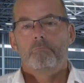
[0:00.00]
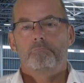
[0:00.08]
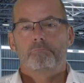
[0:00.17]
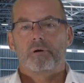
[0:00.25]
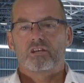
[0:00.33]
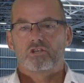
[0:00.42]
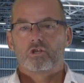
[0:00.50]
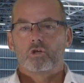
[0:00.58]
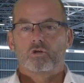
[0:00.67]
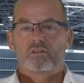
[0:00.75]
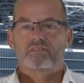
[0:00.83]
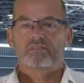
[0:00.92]
But you
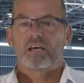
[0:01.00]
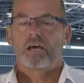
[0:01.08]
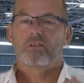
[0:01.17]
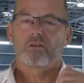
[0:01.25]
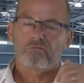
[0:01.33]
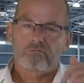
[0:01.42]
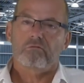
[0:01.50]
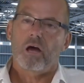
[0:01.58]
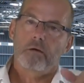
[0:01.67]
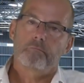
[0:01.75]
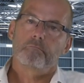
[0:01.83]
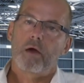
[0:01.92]
can say that
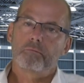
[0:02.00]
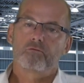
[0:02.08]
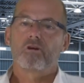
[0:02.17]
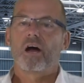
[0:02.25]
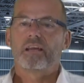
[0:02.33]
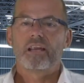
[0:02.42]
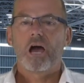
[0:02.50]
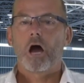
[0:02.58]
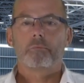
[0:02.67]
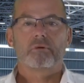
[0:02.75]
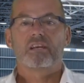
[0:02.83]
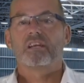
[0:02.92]
maybe right now
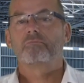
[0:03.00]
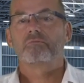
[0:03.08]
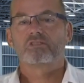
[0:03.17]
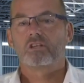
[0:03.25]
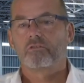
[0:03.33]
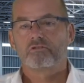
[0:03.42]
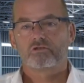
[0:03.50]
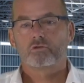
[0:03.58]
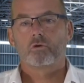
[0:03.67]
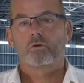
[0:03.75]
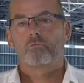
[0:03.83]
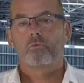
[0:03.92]
I'm going to give myself a
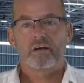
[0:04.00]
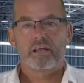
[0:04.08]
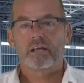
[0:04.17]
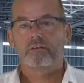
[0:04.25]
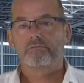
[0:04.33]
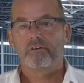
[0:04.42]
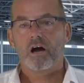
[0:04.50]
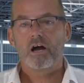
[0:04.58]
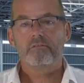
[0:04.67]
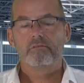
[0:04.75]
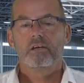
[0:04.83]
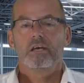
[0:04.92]
score of 1 out of
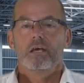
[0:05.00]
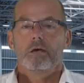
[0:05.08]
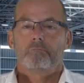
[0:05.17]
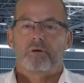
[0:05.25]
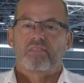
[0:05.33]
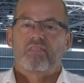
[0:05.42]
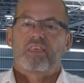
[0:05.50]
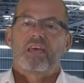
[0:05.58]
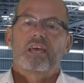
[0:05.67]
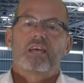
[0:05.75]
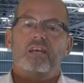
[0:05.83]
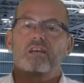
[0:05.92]
5, but
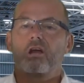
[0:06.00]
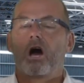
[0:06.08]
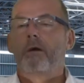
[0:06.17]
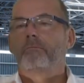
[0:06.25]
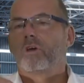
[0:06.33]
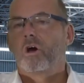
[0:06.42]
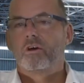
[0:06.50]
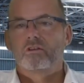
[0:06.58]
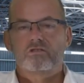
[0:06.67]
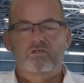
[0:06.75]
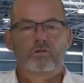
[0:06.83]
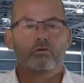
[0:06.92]
then I'm going
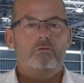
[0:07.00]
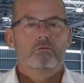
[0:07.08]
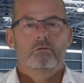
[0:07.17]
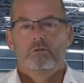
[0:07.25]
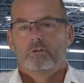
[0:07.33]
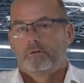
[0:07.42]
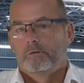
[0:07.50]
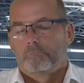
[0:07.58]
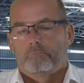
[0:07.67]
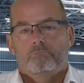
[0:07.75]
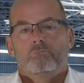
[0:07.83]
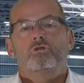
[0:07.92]
to
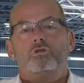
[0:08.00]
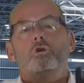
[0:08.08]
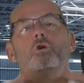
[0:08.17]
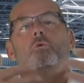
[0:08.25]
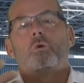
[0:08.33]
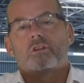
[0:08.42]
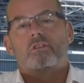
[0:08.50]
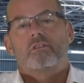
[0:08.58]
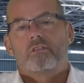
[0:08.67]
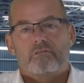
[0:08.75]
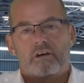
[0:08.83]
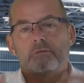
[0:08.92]
do what
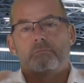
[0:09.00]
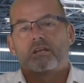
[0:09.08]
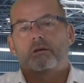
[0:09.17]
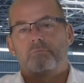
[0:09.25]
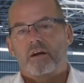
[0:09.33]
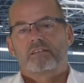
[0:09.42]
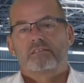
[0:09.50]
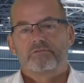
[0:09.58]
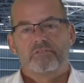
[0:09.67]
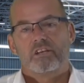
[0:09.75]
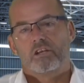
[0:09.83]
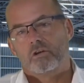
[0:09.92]
the recommended practice
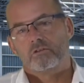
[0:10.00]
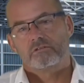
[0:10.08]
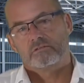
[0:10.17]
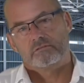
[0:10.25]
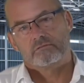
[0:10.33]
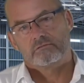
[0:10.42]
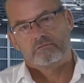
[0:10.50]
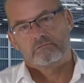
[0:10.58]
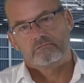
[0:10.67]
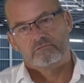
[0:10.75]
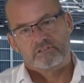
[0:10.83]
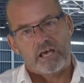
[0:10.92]
videos
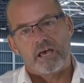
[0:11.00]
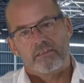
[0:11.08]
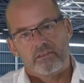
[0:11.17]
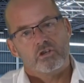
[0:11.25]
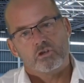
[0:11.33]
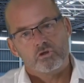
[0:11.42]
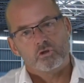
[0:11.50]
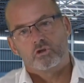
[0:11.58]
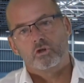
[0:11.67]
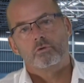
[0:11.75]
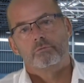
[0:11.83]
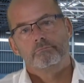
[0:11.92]
say that you should
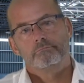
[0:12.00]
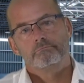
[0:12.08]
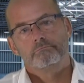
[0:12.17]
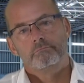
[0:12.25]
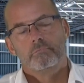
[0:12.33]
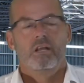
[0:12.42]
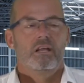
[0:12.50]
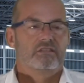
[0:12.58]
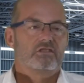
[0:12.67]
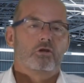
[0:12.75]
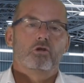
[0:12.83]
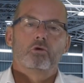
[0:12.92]
do.
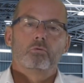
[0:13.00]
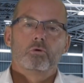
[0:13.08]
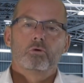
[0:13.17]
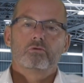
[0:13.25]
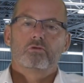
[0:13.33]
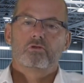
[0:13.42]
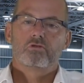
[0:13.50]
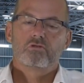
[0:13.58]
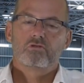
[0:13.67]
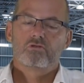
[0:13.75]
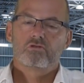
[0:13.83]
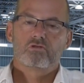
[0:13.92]
So you will
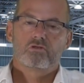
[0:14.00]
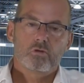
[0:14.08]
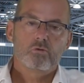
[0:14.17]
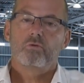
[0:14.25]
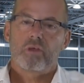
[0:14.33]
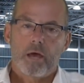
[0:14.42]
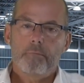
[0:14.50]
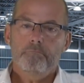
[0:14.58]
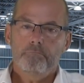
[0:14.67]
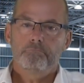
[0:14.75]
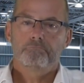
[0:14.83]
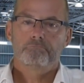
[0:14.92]
do them.